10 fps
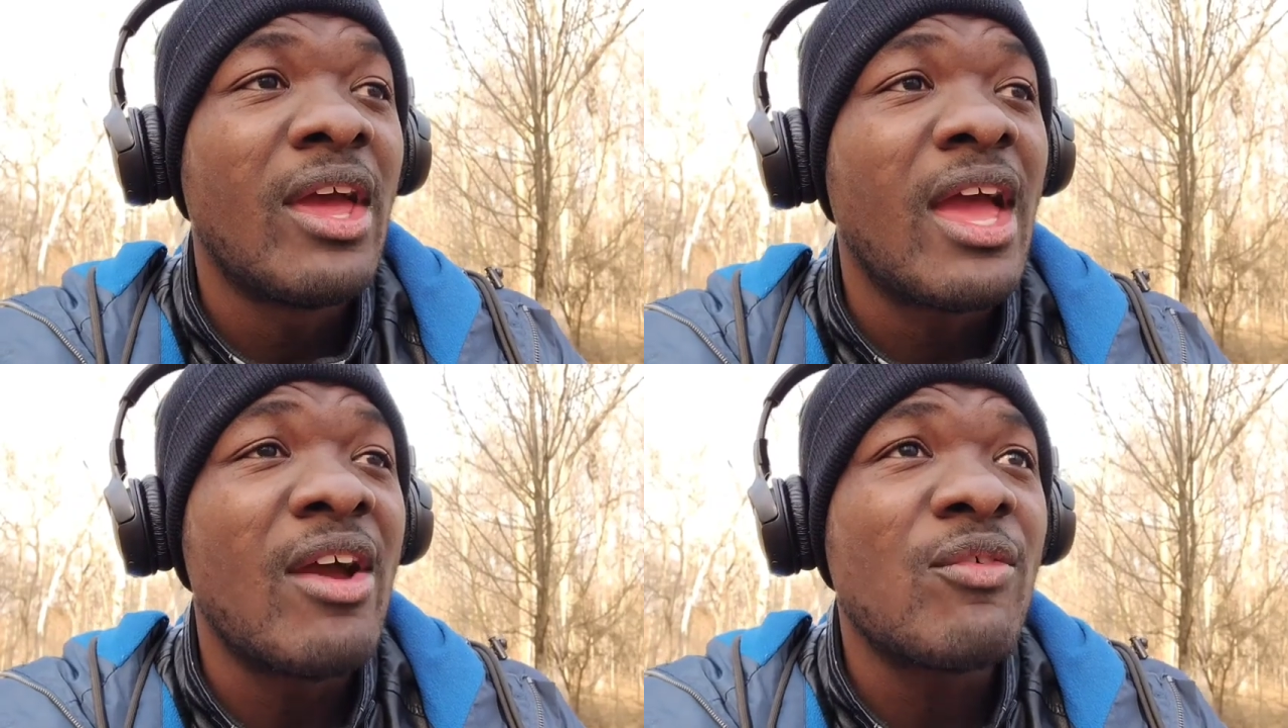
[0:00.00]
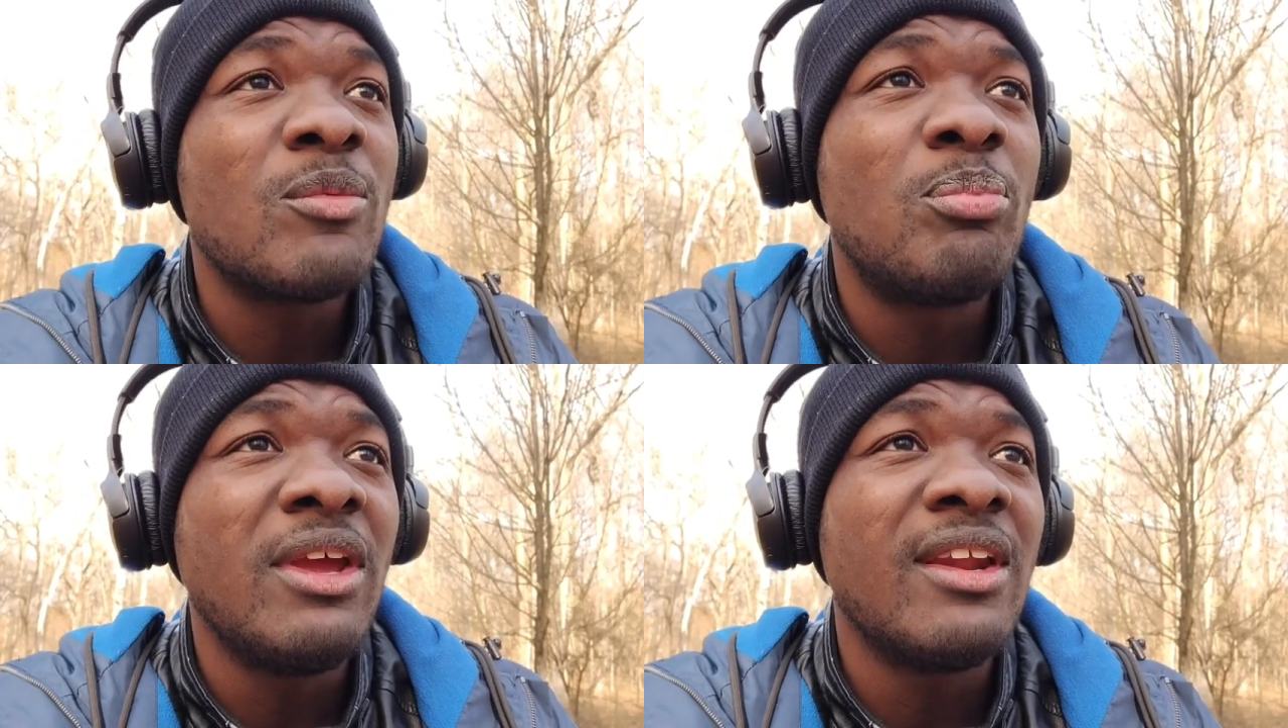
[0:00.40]

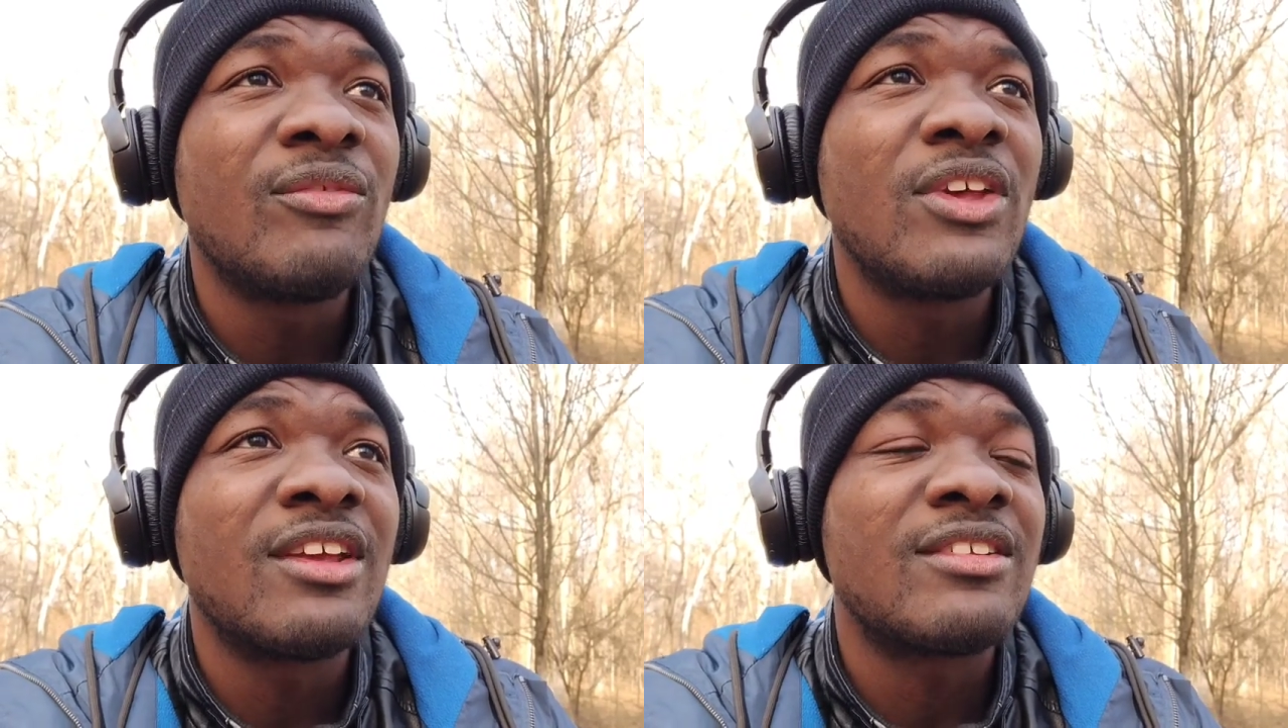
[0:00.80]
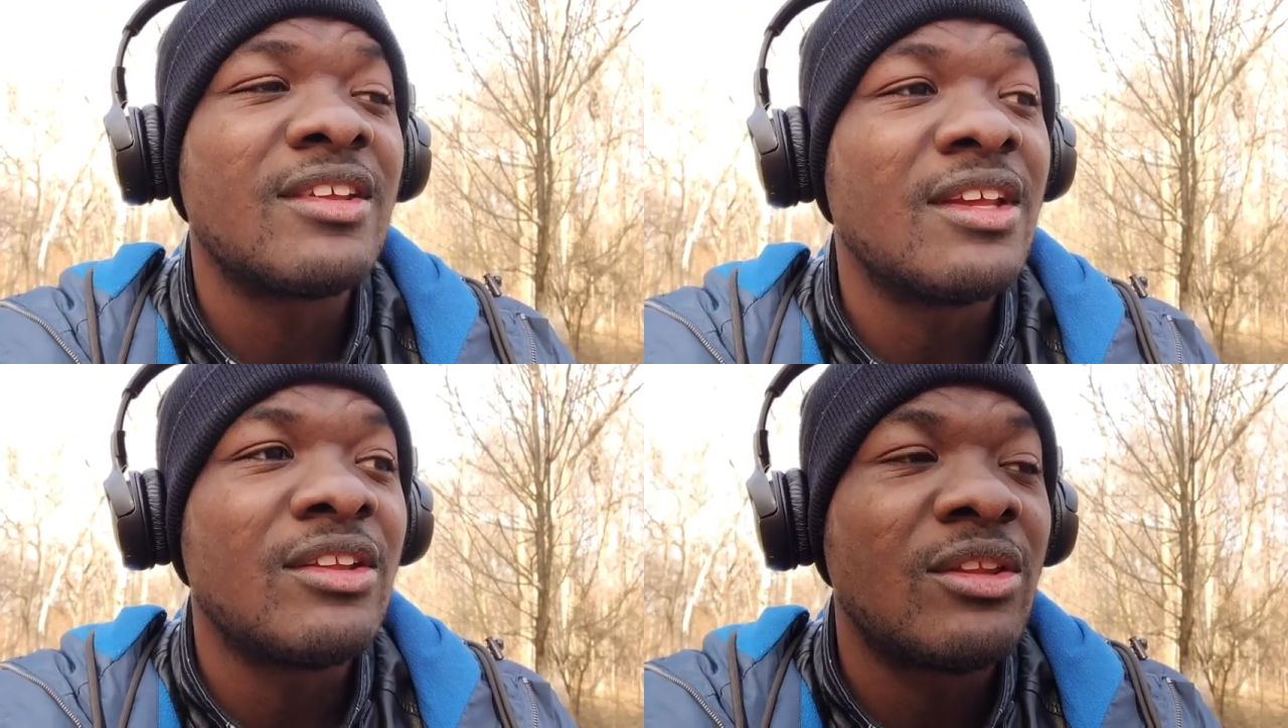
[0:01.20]
every beat of
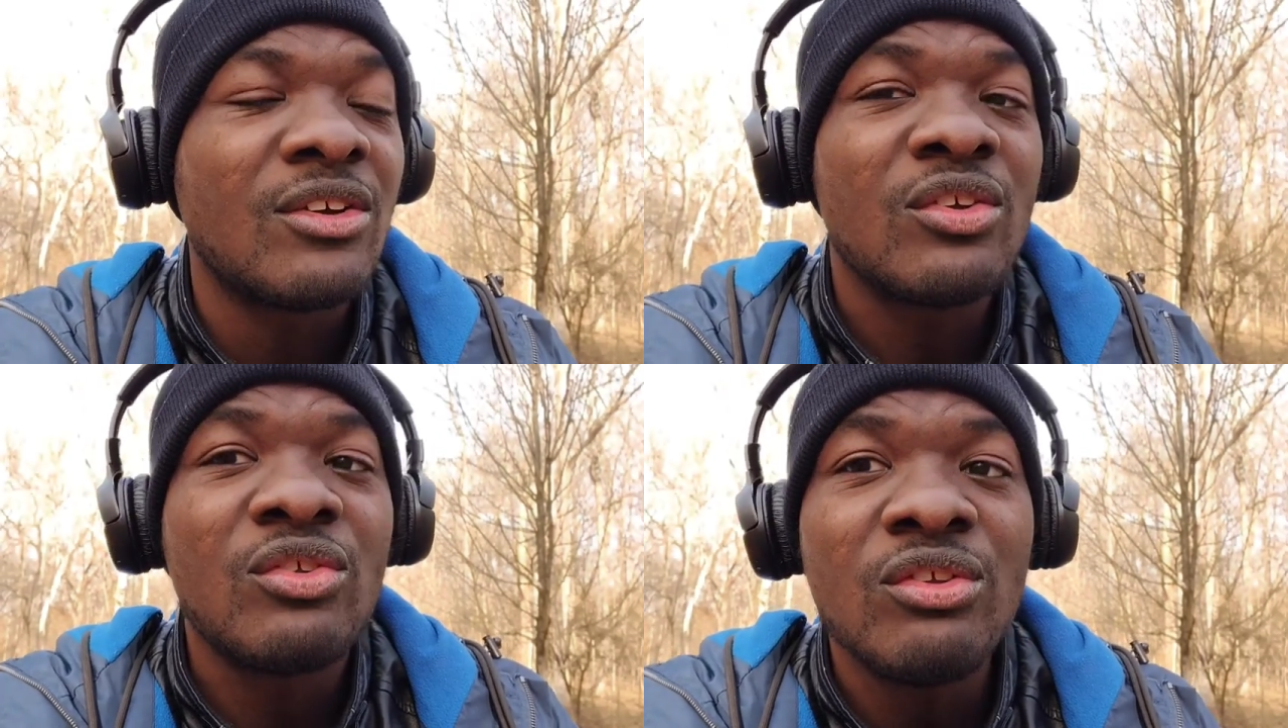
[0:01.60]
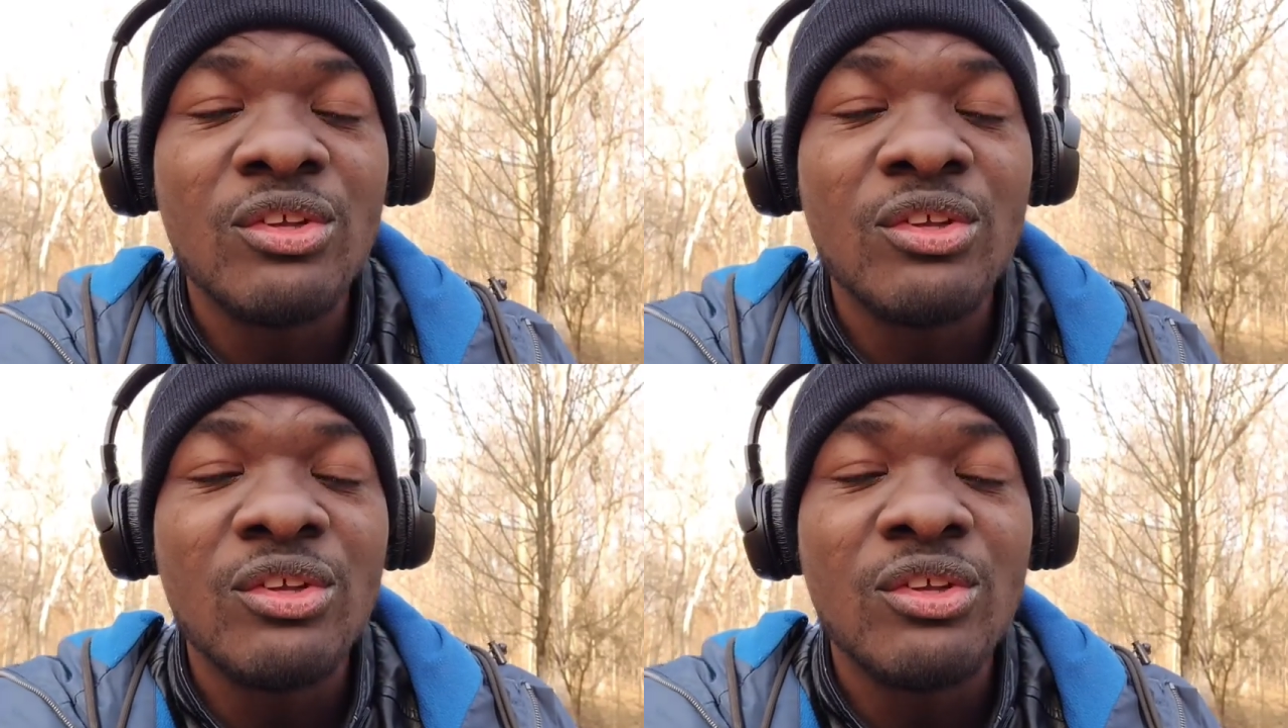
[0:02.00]
this, there's,